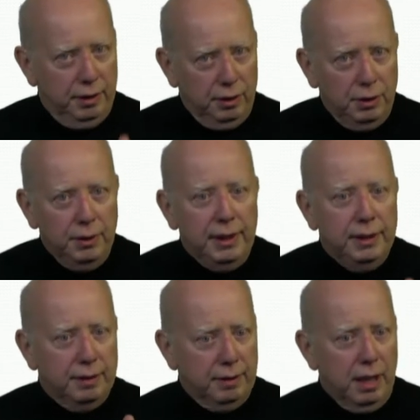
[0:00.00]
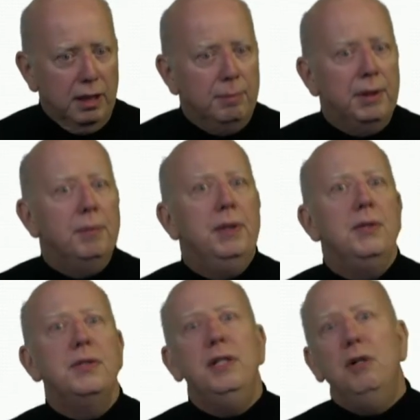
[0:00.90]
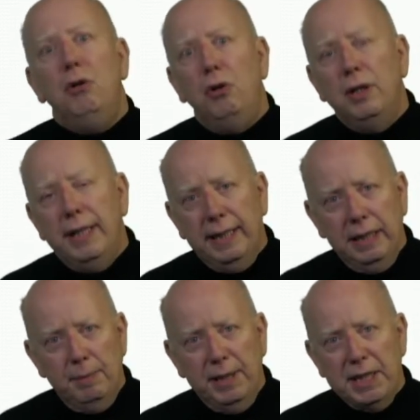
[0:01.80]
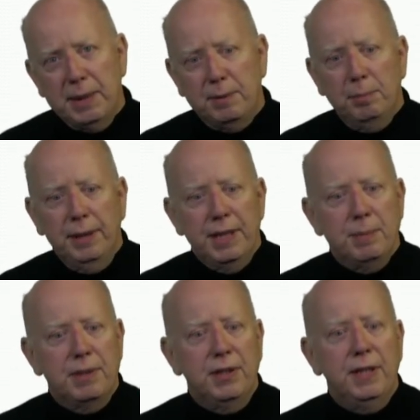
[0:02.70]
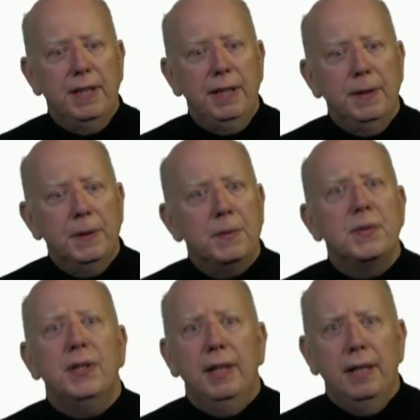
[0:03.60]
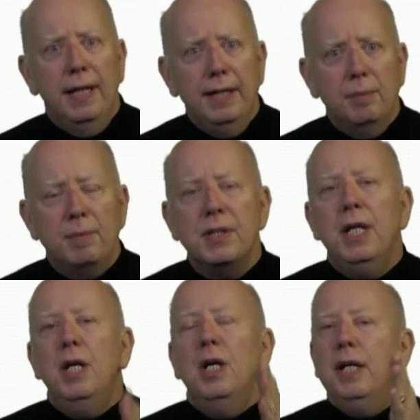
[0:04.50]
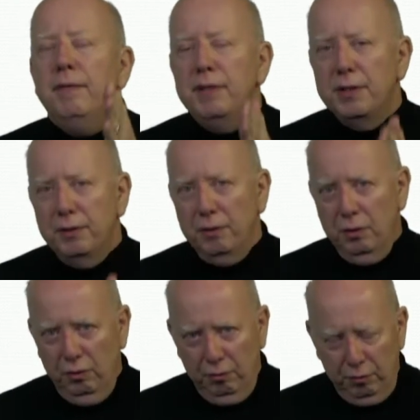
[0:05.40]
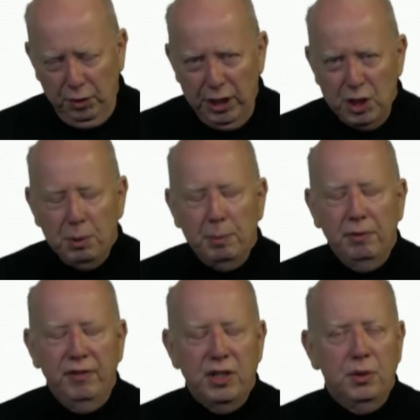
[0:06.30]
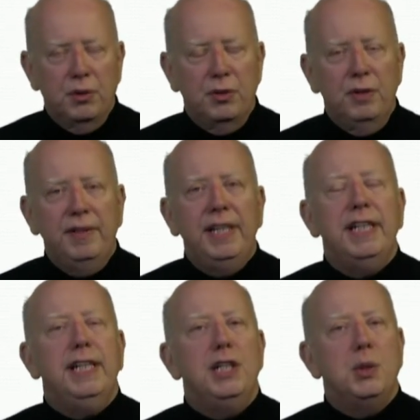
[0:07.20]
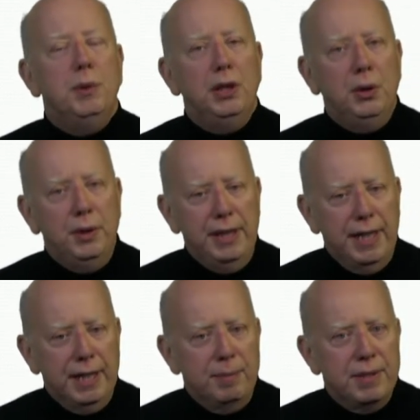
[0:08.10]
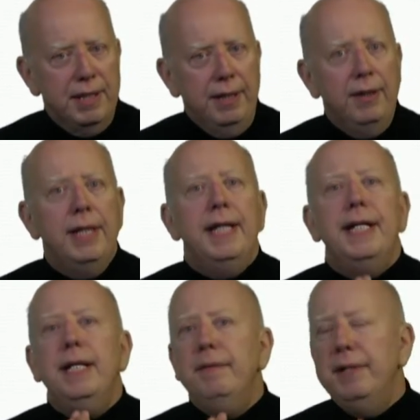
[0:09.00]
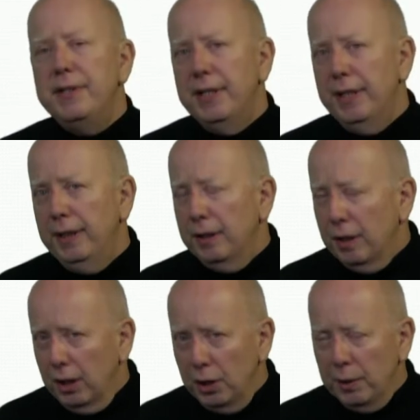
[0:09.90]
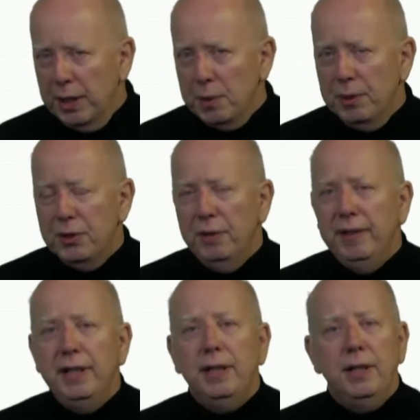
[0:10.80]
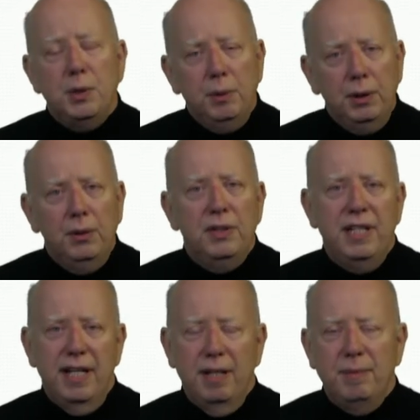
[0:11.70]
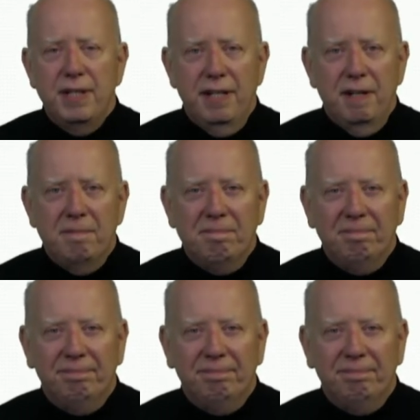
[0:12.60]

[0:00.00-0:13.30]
including the column here where you see all academic assessment plans must contain those items. If it's a graduate or professional certificate, it needs to include the items there. If it is a undergraduate certificate, it needs to include the items there.